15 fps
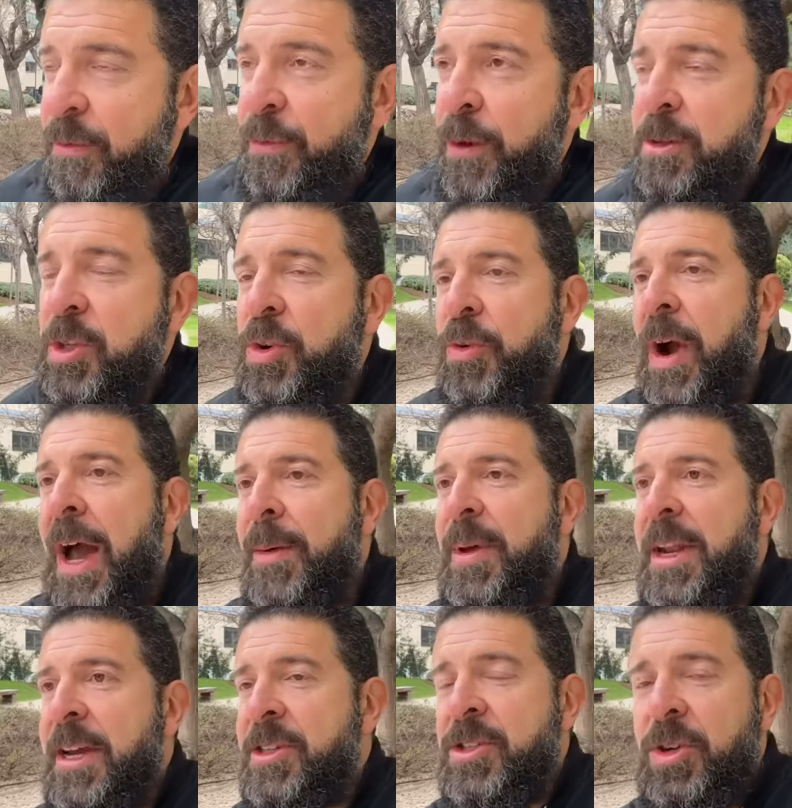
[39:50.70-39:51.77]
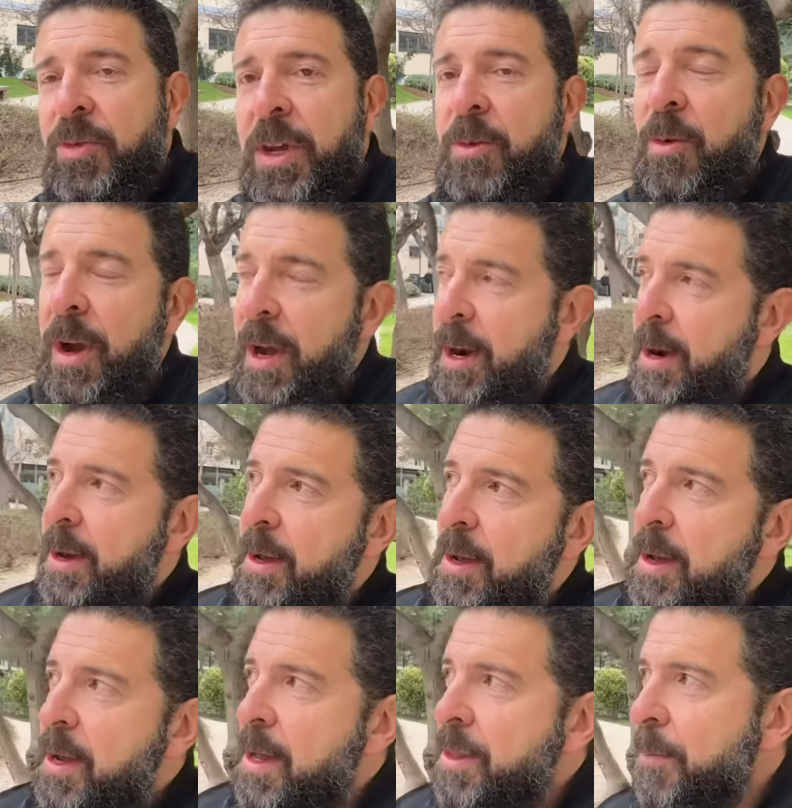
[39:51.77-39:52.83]
first crime in history where
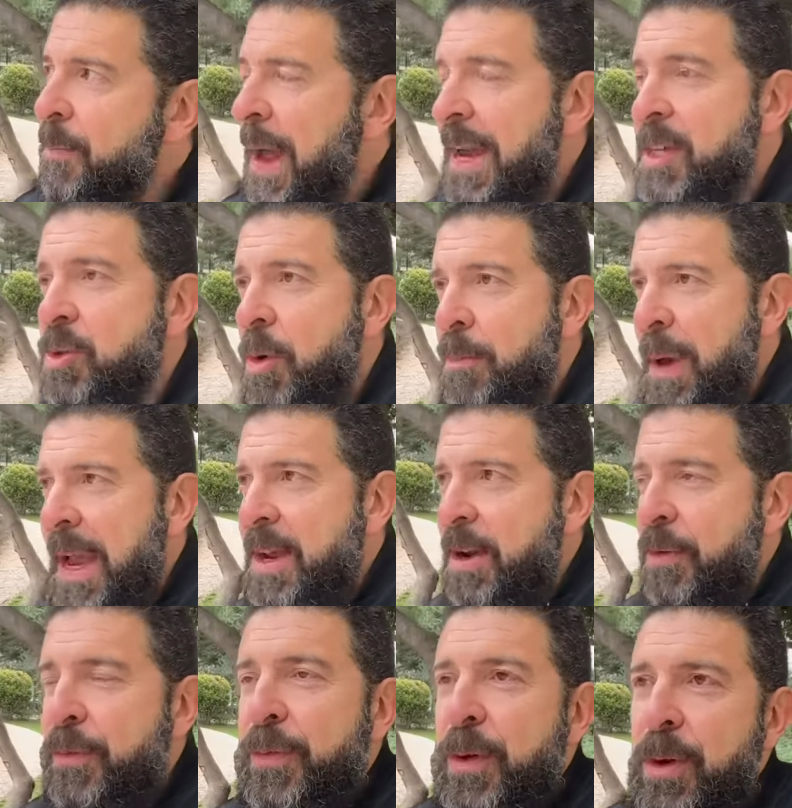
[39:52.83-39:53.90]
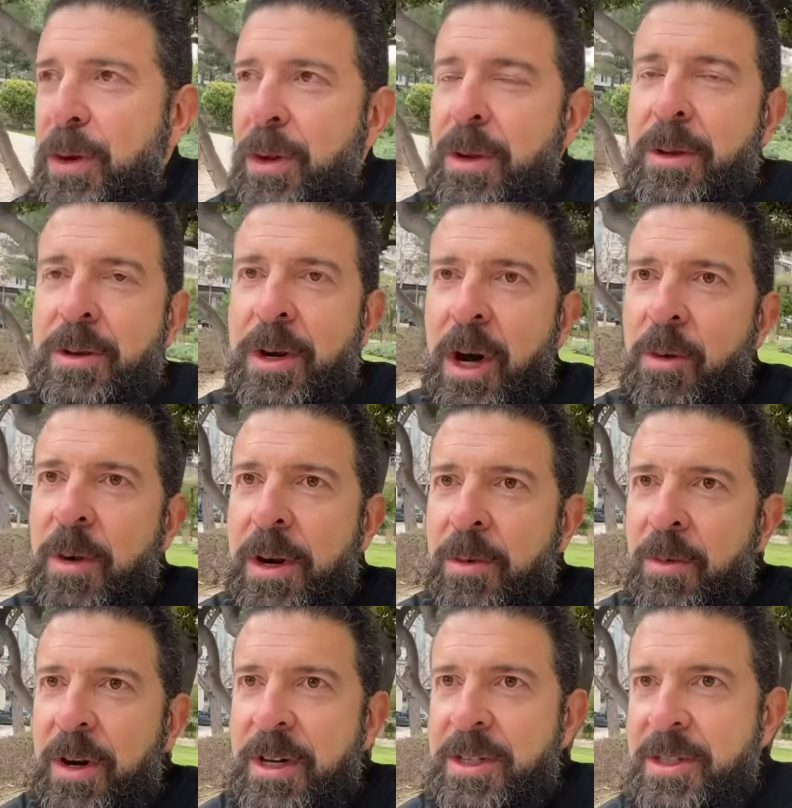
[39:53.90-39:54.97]
the banks were paid in full. No one
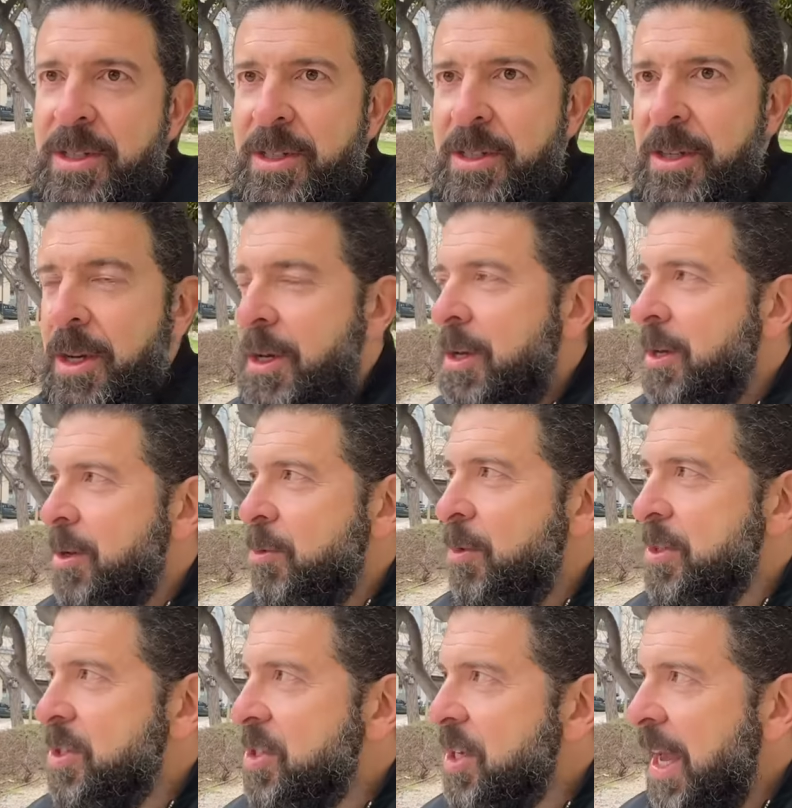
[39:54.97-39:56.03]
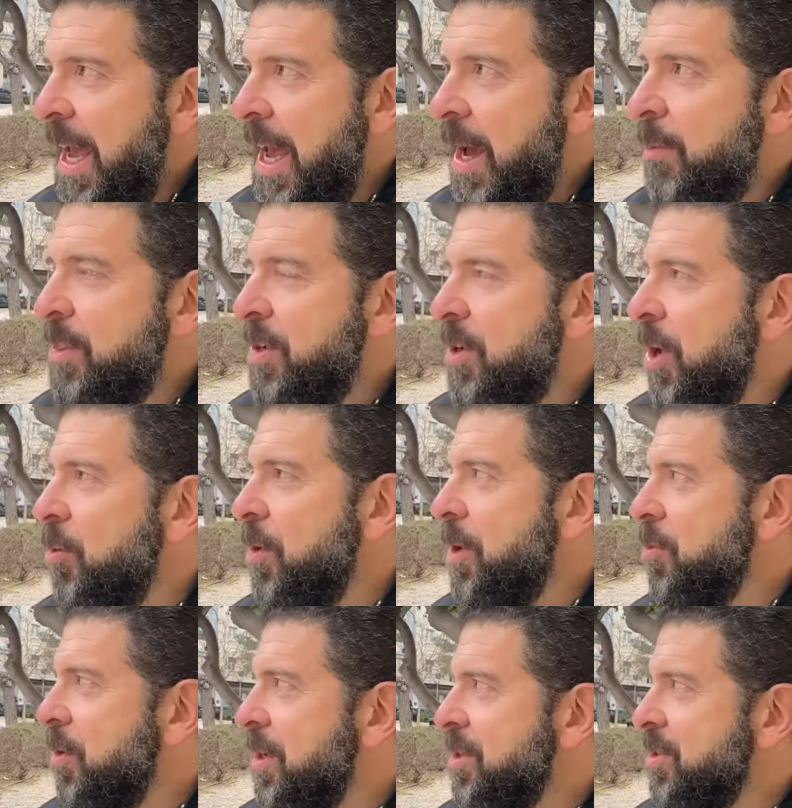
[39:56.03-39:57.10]
was scammed. No
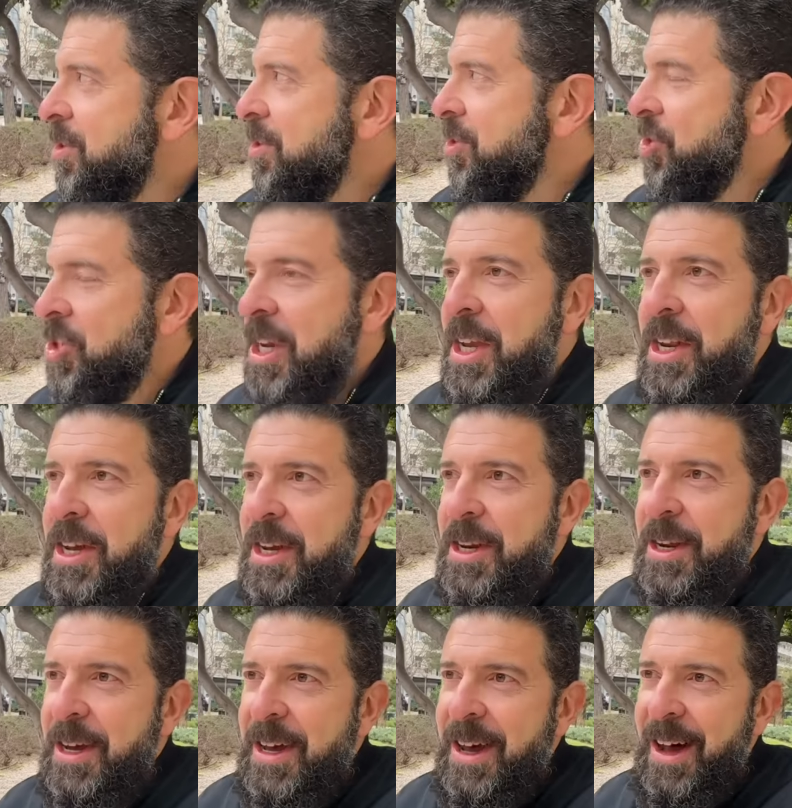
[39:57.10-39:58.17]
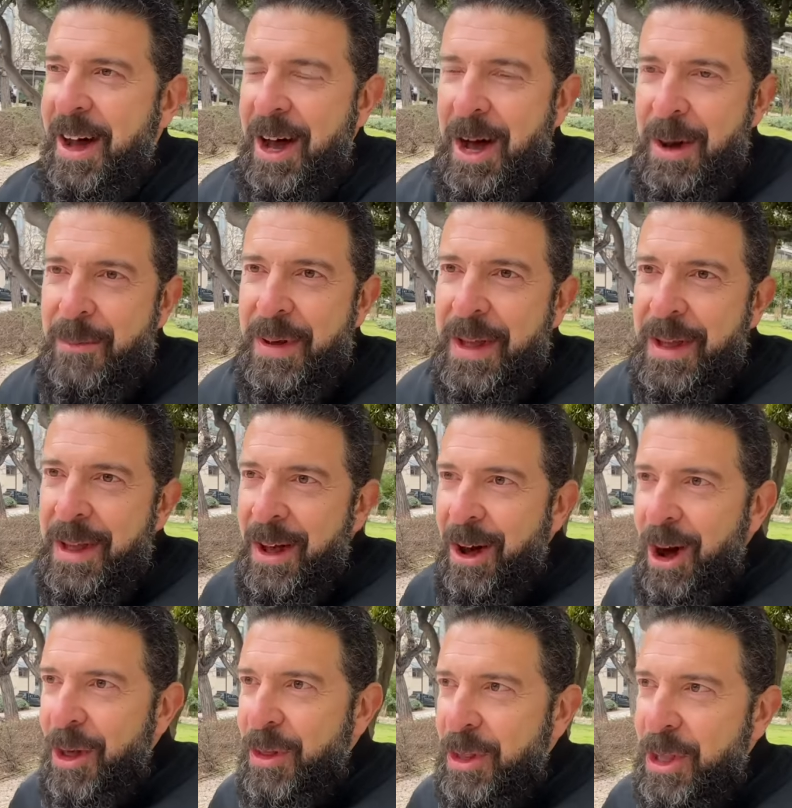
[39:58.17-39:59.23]
one was cheated. All
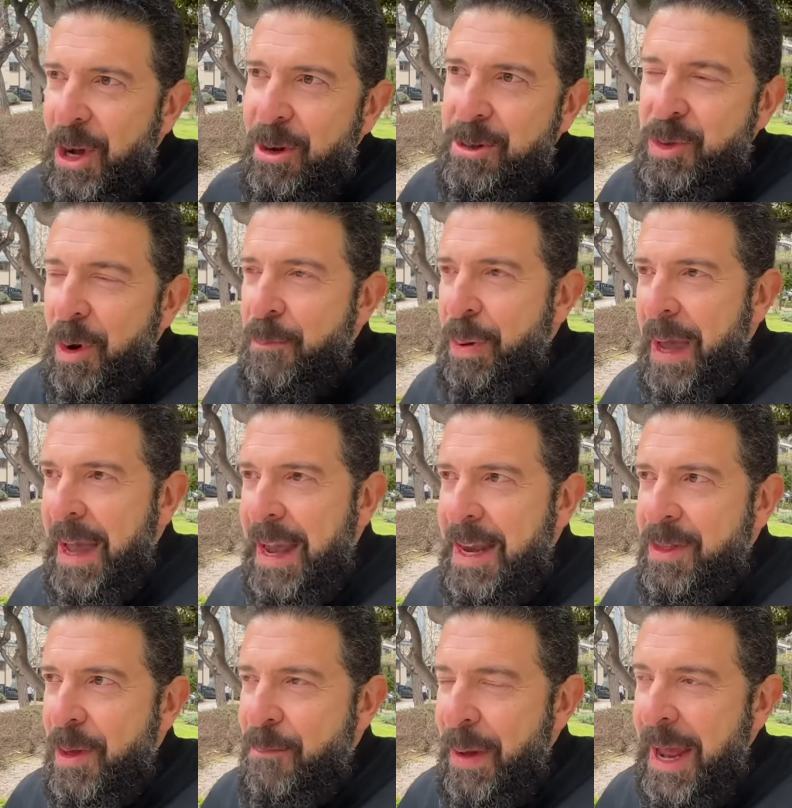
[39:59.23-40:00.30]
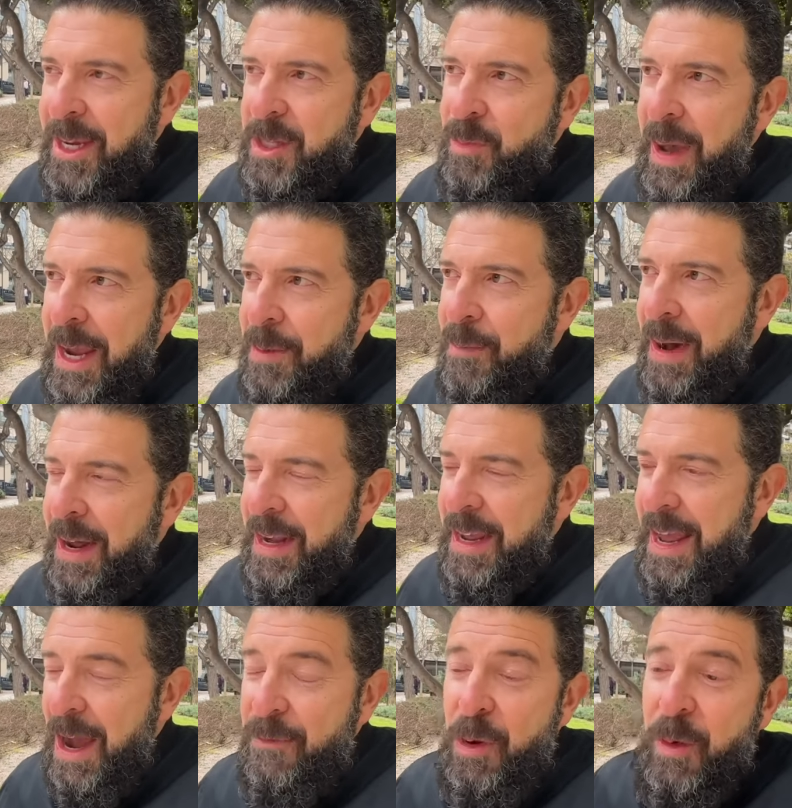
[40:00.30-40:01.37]
the loans were paid. The banks made
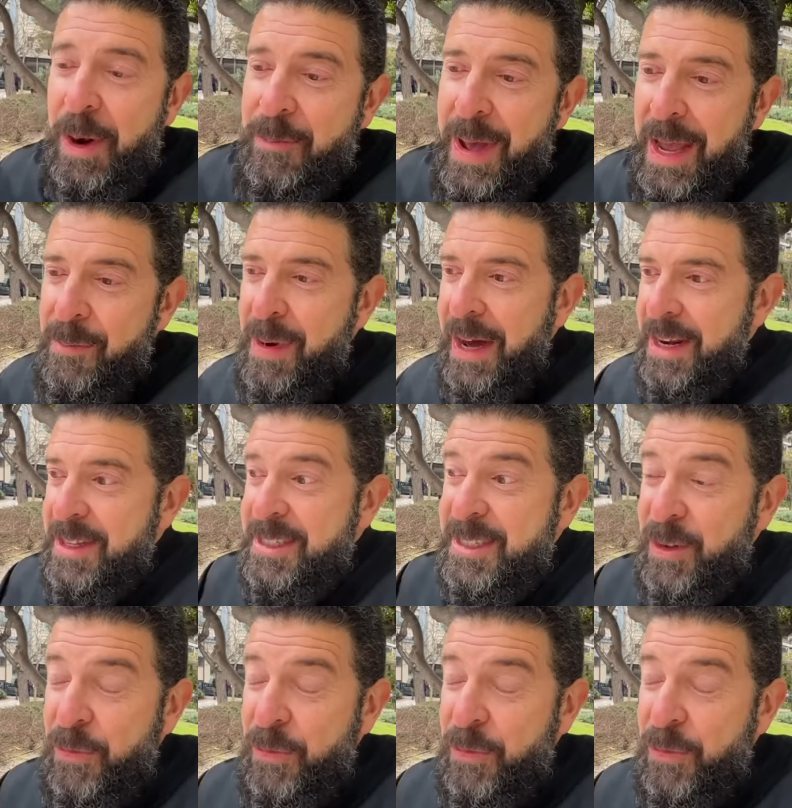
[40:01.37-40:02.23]
money. Everyone made money. This is the